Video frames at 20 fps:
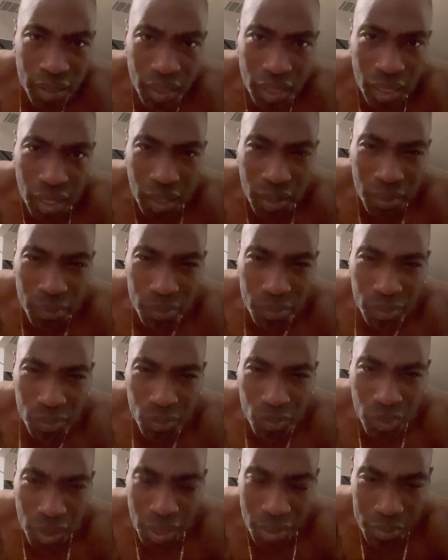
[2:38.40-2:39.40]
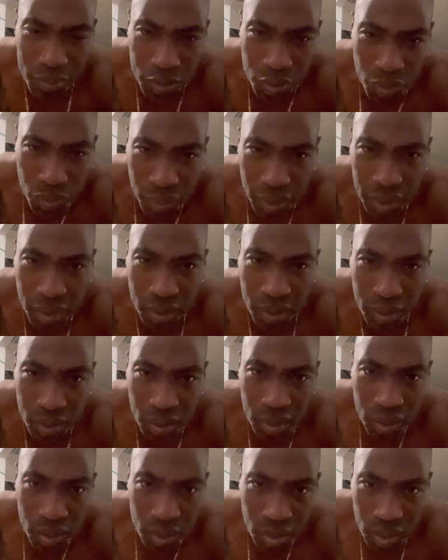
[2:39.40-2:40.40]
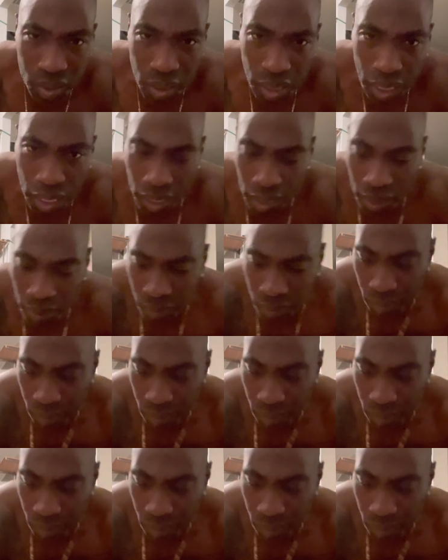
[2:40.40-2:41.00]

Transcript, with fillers: um, what I'm doing, um,